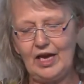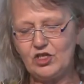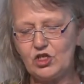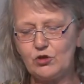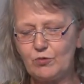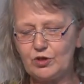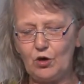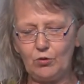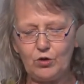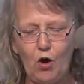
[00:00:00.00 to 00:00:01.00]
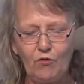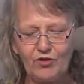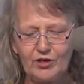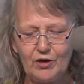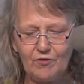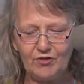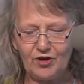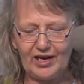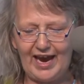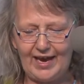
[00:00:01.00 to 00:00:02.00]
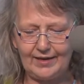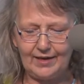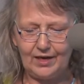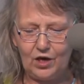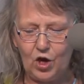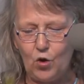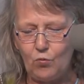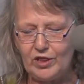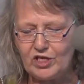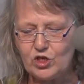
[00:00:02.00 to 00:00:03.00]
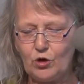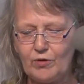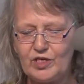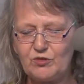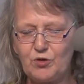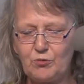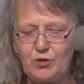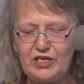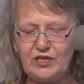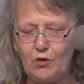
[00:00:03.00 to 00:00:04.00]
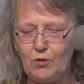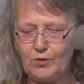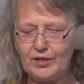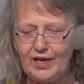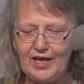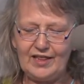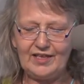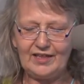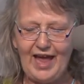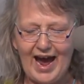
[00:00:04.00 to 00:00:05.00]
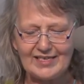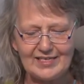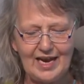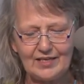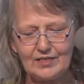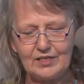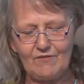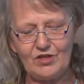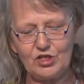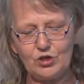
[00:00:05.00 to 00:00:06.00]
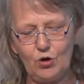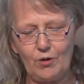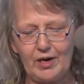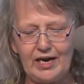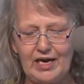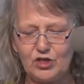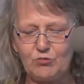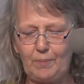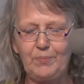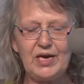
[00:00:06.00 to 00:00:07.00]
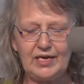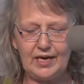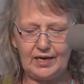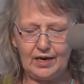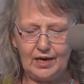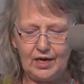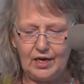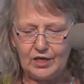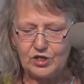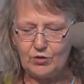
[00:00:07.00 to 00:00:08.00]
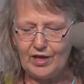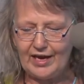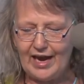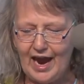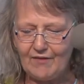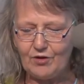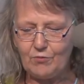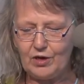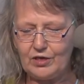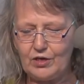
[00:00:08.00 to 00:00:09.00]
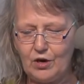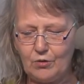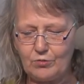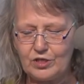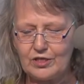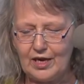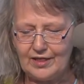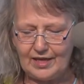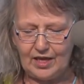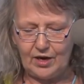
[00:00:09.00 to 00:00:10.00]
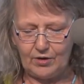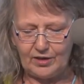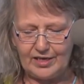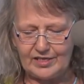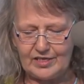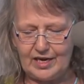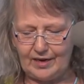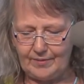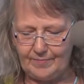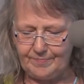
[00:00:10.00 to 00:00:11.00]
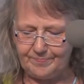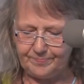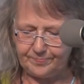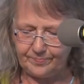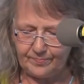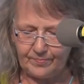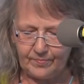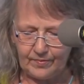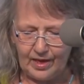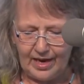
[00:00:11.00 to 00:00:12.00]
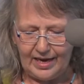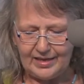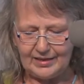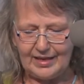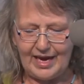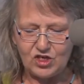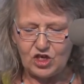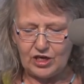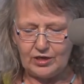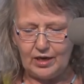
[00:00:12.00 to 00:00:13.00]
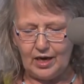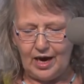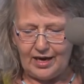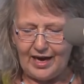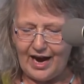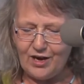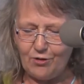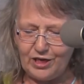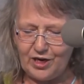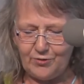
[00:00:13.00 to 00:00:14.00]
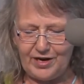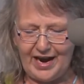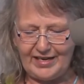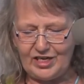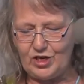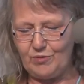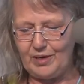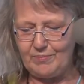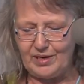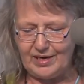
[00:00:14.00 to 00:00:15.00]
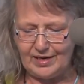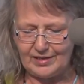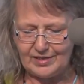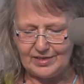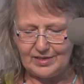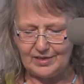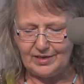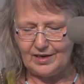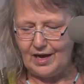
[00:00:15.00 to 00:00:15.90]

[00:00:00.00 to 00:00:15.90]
Legends were told over and over again. When the stories were retold, the last sentence of the story is repeated so that everyone knows that they are listening. In legend, Coyote created human beings.